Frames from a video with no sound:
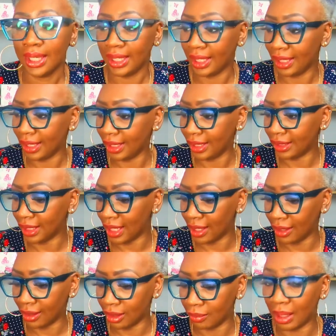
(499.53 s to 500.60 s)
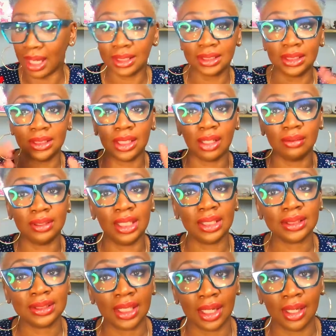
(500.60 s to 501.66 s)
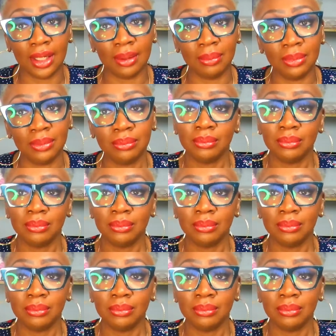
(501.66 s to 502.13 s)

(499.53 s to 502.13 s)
And I'll see y'all next time.